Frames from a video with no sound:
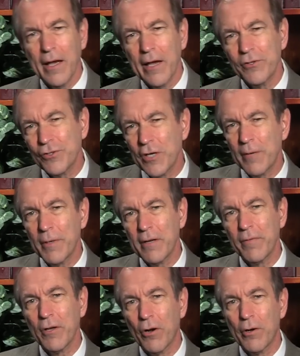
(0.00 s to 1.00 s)
As Chairman
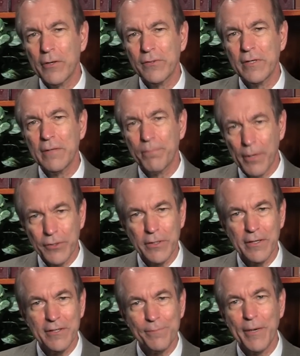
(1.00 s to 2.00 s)
of the RSC
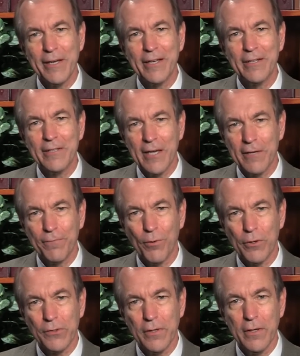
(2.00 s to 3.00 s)
Budget and Spending Task
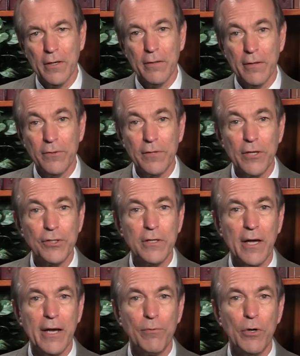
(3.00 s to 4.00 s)
Force, this
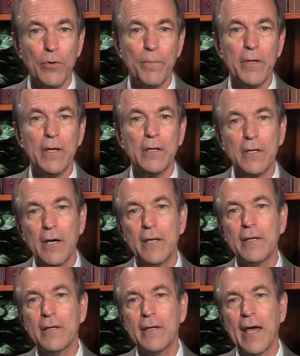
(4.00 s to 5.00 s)
session I wrote
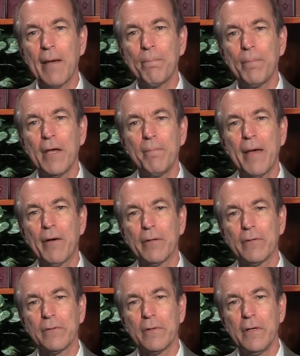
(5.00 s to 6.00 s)
Cut, Cap, and
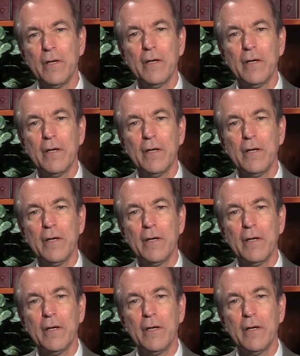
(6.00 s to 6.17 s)
Balance,